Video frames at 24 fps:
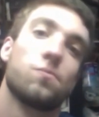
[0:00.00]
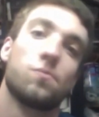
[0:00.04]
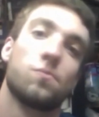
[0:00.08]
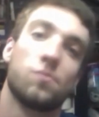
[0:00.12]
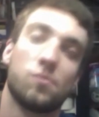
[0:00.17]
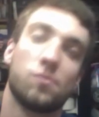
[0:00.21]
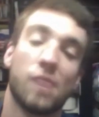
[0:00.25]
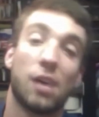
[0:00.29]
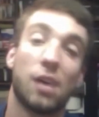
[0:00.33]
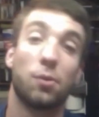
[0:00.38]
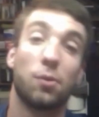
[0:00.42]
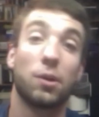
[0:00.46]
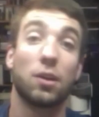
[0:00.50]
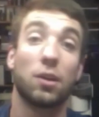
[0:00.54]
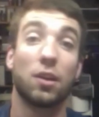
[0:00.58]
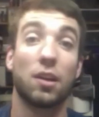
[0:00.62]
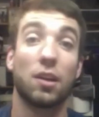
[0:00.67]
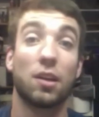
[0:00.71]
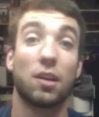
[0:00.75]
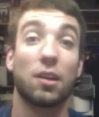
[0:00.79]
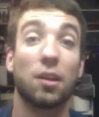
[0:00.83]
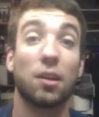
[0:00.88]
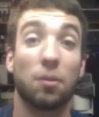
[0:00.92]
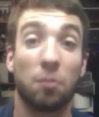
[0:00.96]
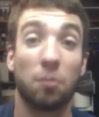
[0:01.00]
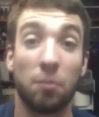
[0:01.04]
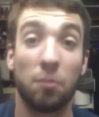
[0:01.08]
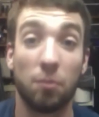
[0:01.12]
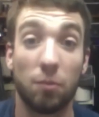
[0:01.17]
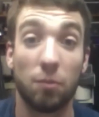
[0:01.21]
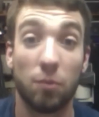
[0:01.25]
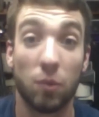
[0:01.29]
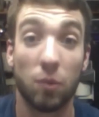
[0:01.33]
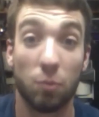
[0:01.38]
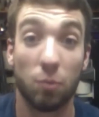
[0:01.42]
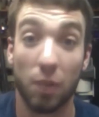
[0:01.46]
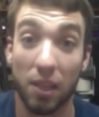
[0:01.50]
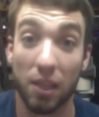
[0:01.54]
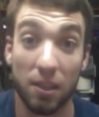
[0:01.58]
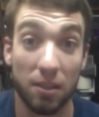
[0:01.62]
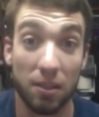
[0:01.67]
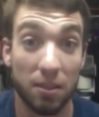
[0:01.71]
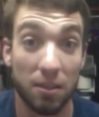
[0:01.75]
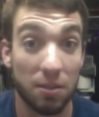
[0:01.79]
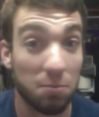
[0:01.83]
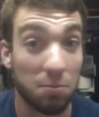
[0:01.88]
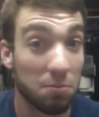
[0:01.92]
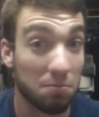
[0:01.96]
Now, what are you going to do?
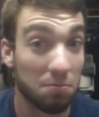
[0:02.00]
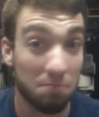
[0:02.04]
Spend